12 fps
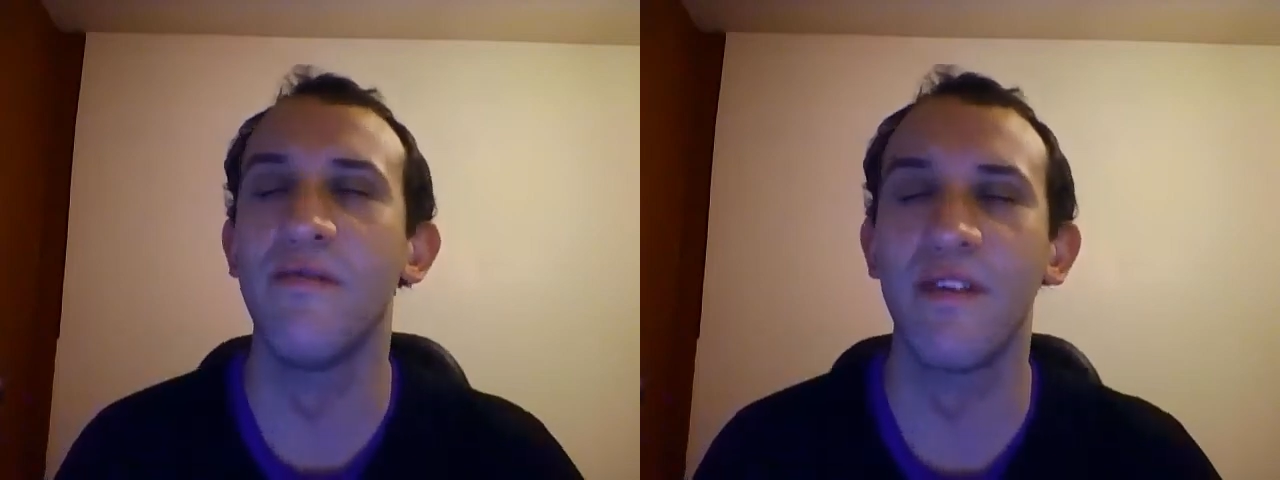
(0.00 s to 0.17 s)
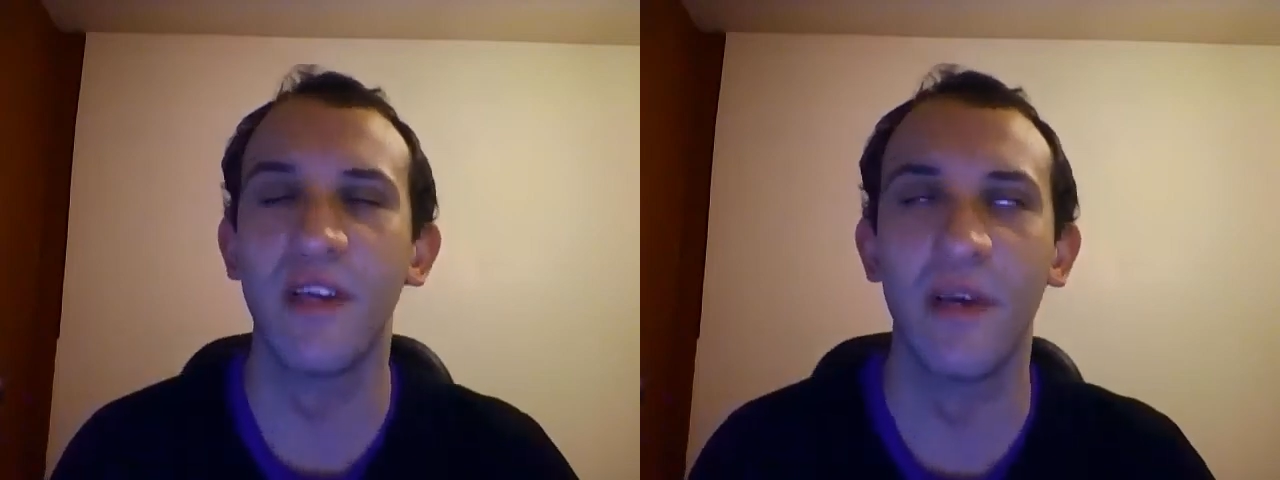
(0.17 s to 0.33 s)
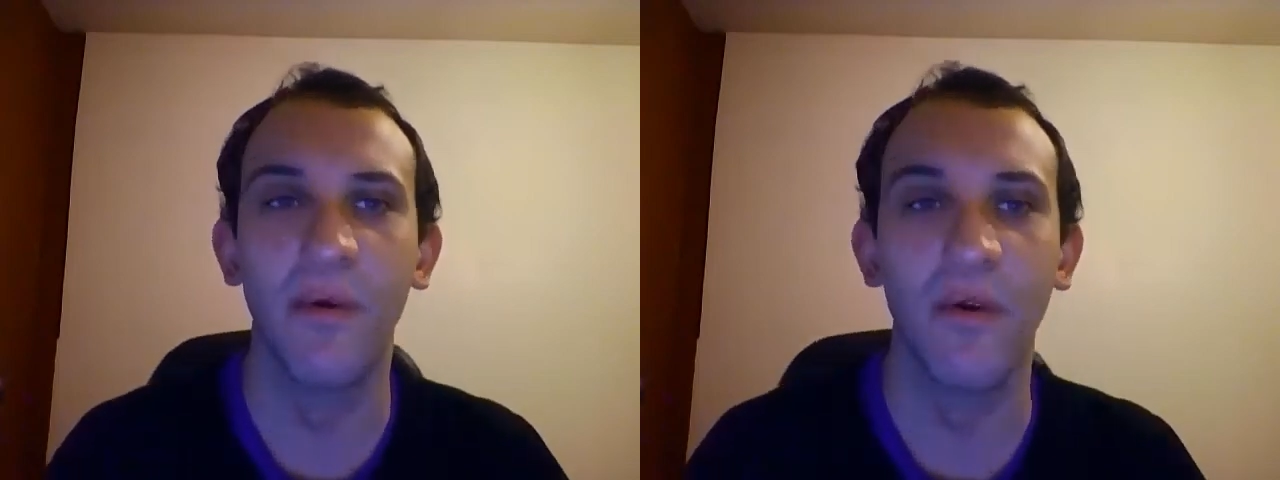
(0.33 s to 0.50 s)

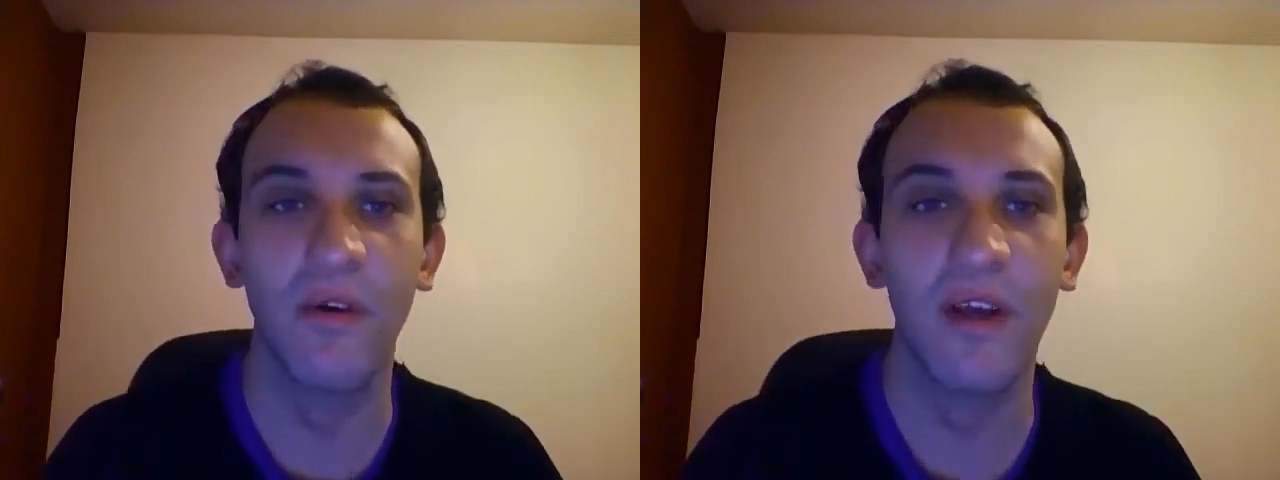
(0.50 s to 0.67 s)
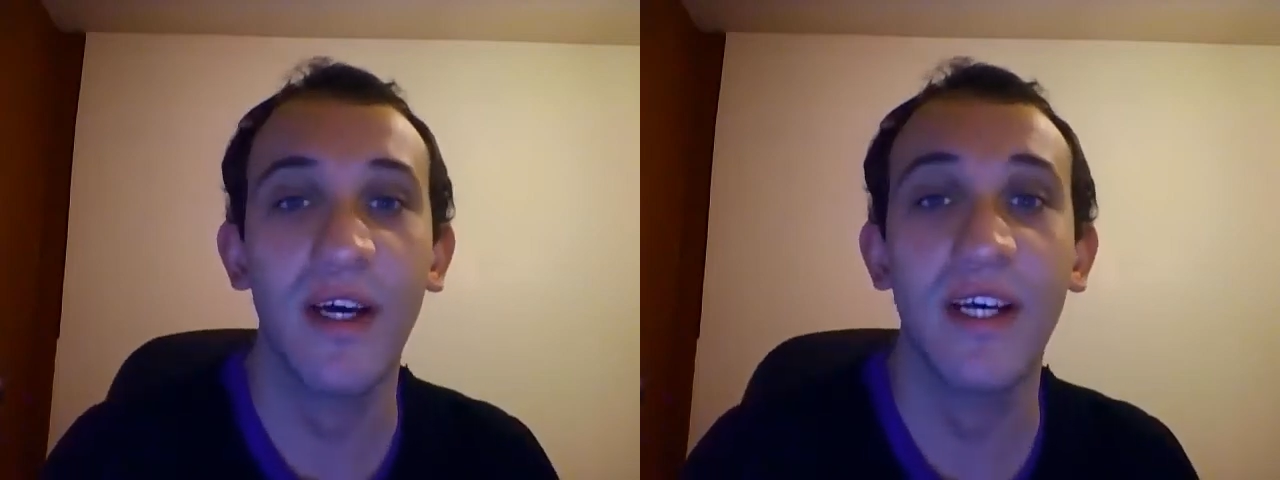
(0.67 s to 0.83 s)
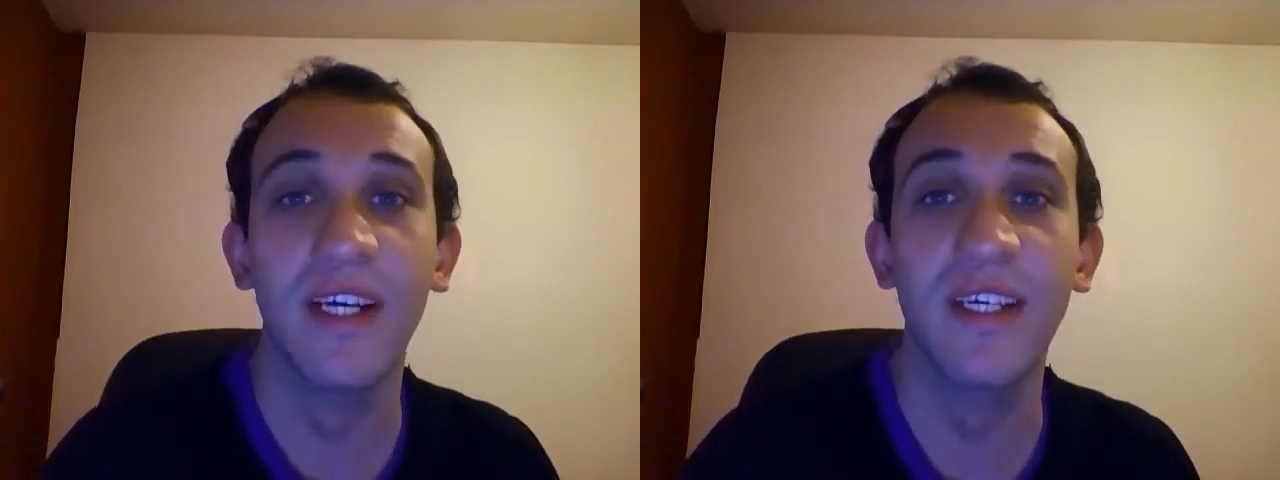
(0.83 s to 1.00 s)
Victor
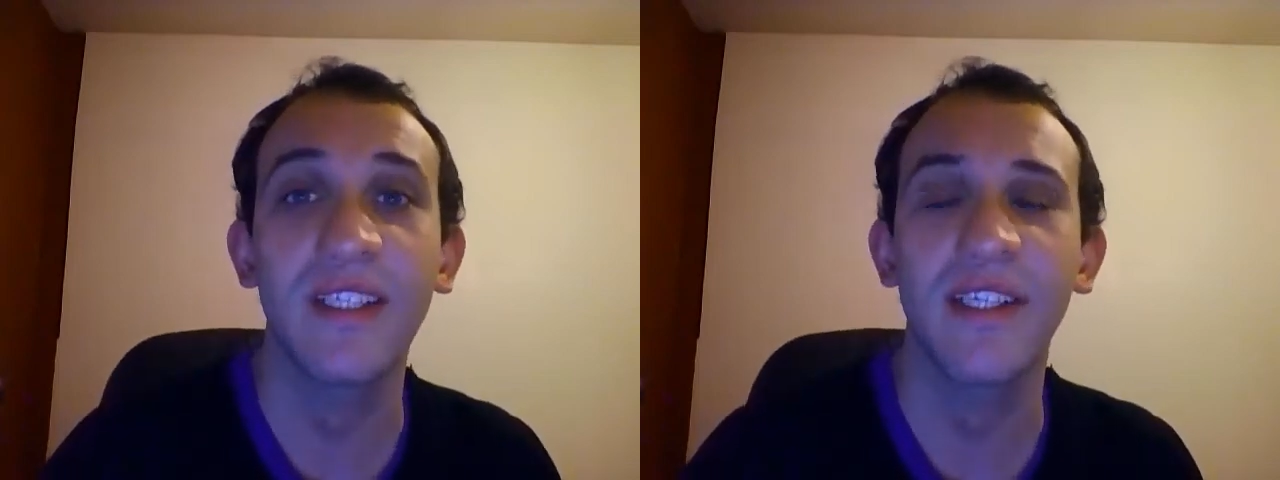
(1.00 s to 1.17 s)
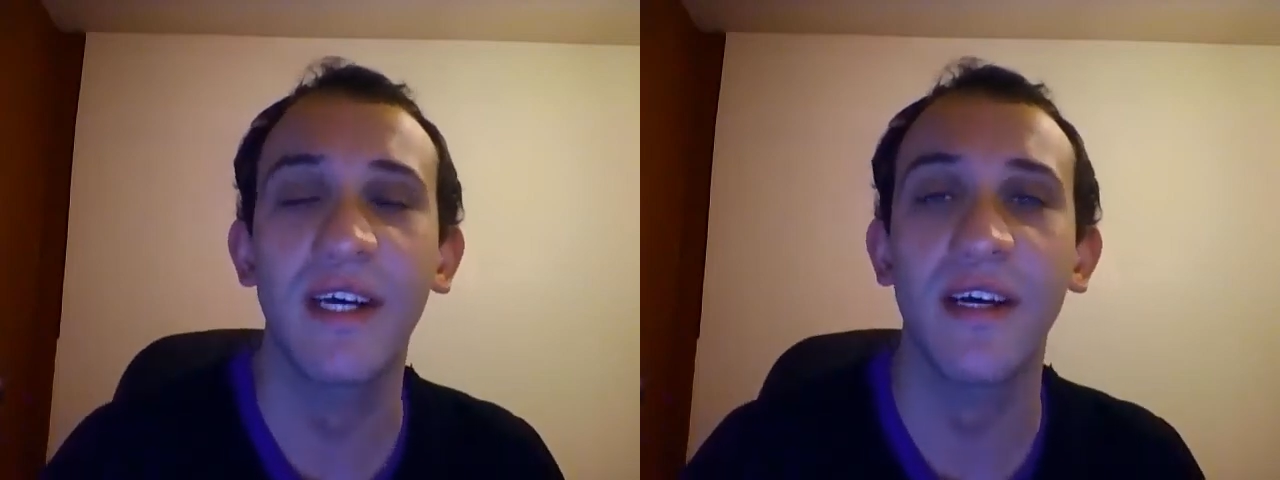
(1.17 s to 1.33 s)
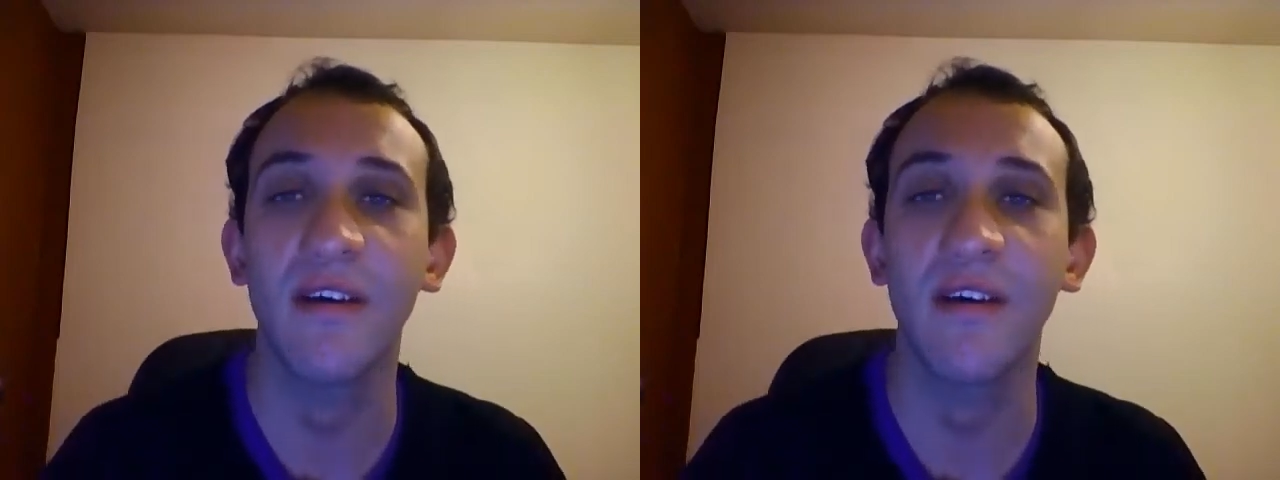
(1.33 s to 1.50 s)
Ponta in the
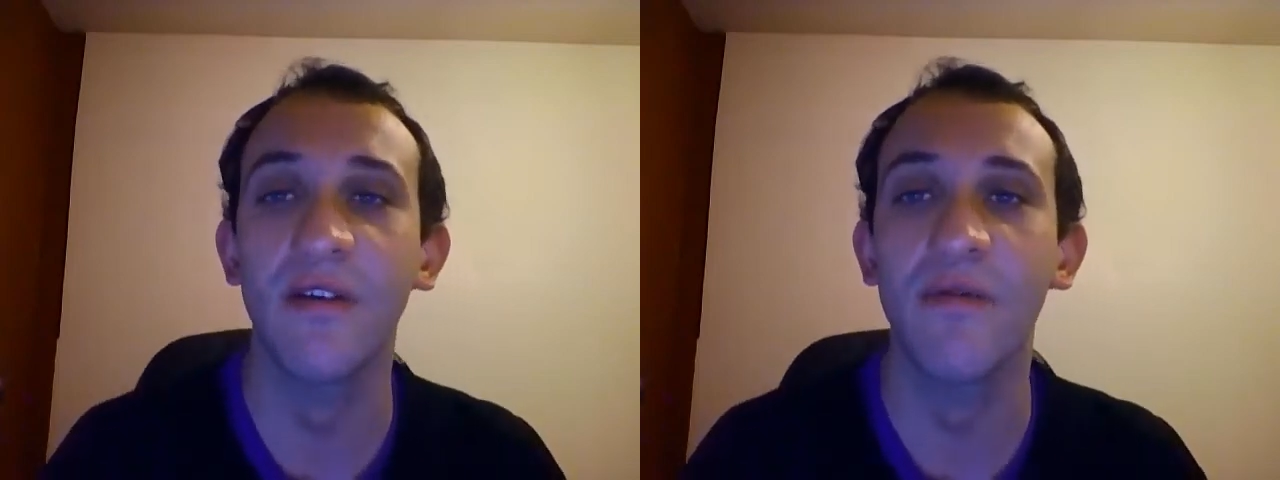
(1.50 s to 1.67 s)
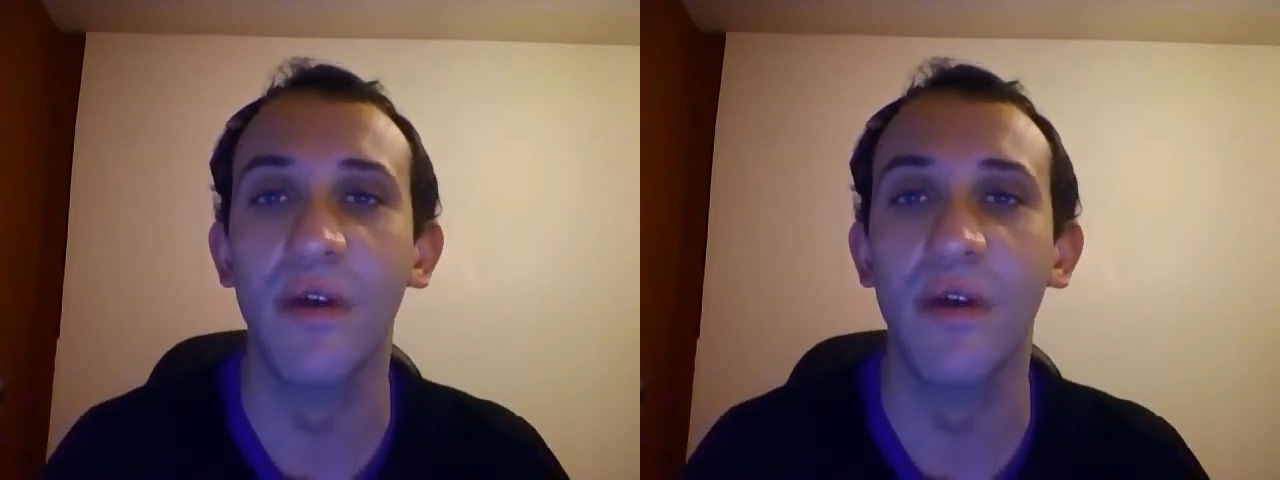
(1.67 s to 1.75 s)
second